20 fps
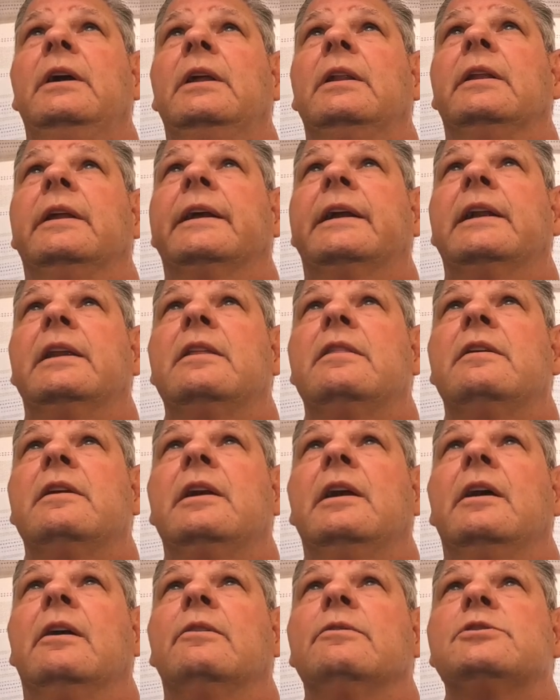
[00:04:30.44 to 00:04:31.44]
like
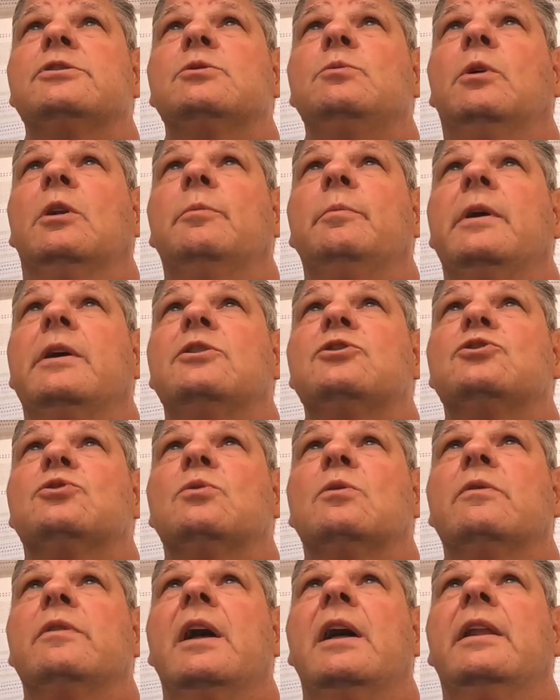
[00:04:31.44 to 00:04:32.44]
anything else, you want to make
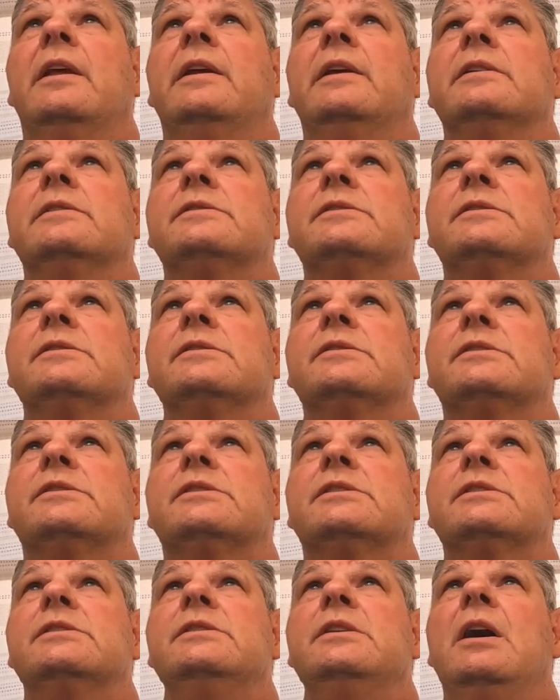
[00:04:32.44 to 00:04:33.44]
sure that it's
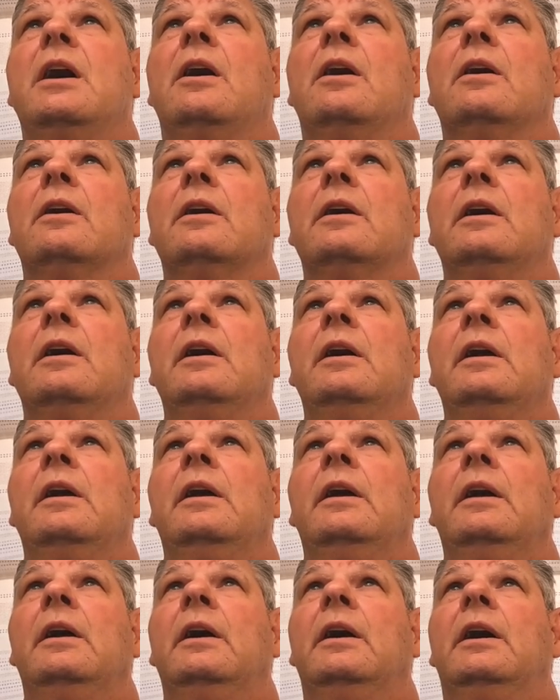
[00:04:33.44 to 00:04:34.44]
snug,
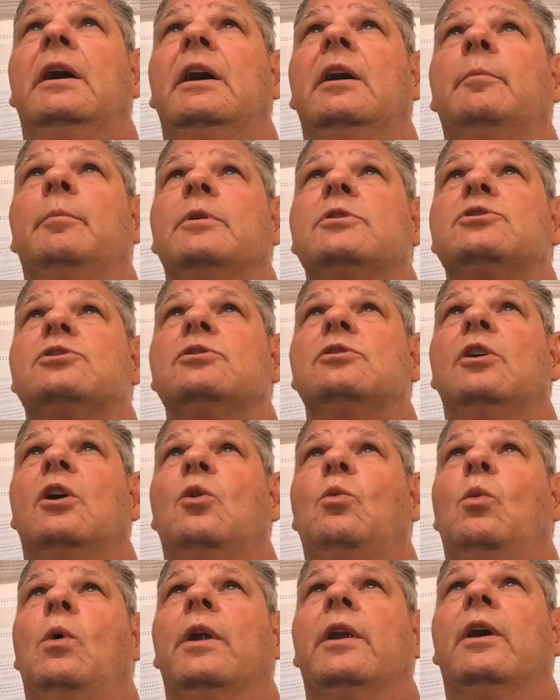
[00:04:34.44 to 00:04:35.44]
but you
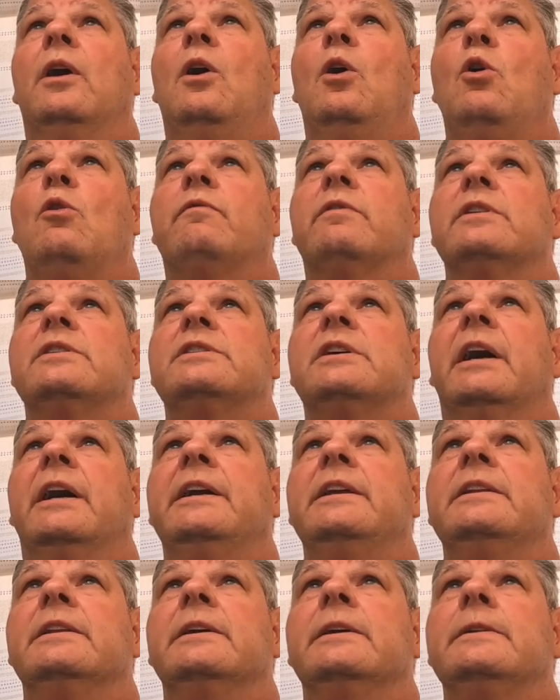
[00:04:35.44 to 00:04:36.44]
don't want to over
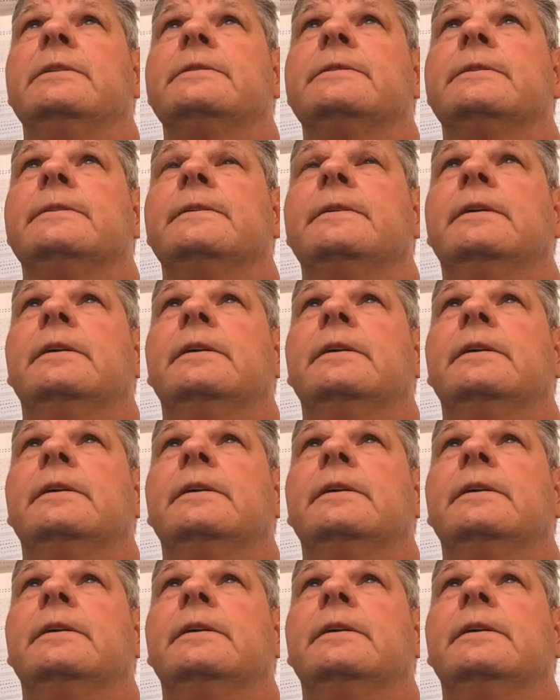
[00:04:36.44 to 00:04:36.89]
tighten it.